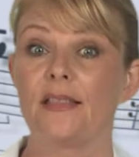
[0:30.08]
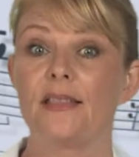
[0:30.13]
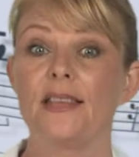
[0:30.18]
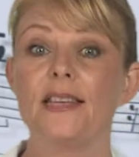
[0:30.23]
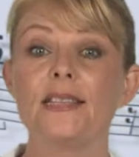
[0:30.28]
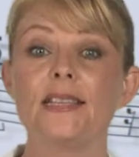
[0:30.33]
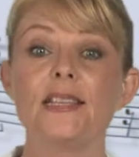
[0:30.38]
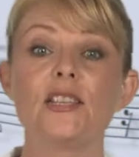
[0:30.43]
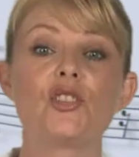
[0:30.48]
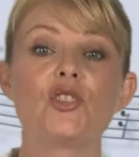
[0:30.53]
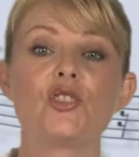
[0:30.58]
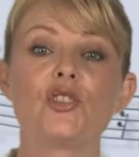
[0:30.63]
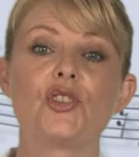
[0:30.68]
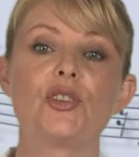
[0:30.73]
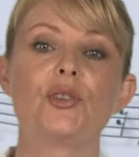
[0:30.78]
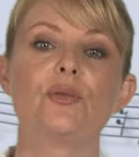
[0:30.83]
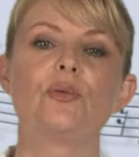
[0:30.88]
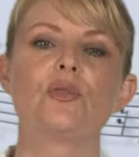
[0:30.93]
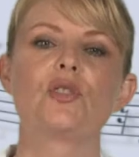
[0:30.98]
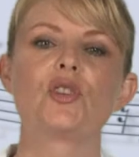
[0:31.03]
This is
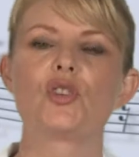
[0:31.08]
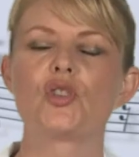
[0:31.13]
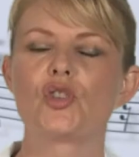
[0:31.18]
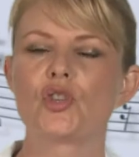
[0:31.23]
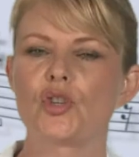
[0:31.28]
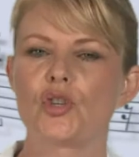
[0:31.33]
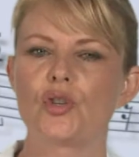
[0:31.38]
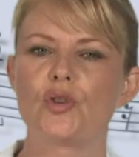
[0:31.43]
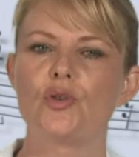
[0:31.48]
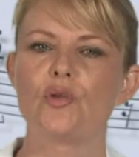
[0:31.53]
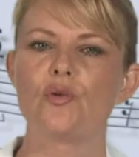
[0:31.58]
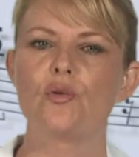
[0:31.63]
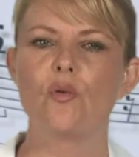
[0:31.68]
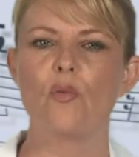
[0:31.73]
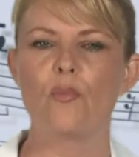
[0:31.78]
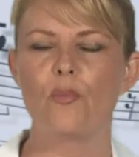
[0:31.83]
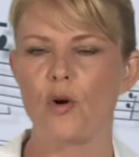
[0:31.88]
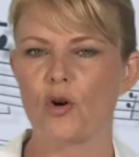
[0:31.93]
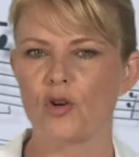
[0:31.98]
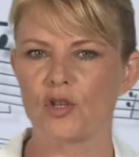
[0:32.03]
due to
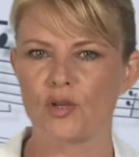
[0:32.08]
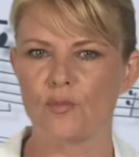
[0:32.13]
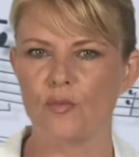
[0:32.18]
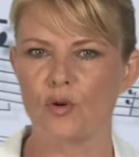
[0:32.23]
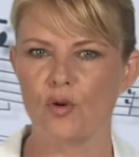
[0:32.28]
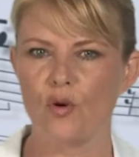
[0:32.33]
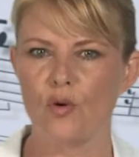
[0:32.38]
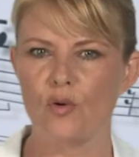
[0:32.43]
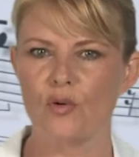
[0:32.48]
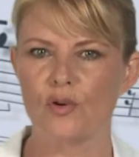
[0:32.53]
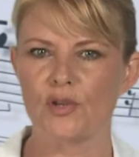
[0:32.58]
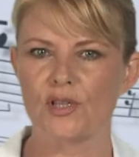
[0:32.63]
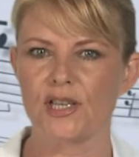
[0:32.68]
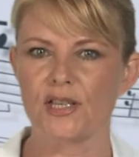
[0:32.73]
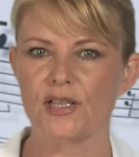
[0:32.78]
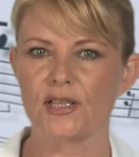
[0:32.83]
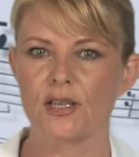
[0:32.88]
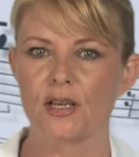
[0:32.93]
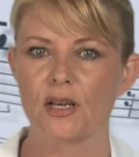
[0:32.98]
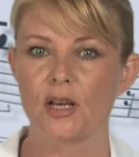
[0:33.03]
two possible
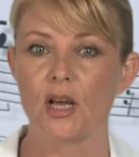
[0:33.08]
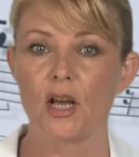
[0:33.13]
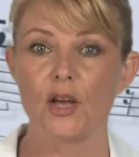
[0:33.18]
causes,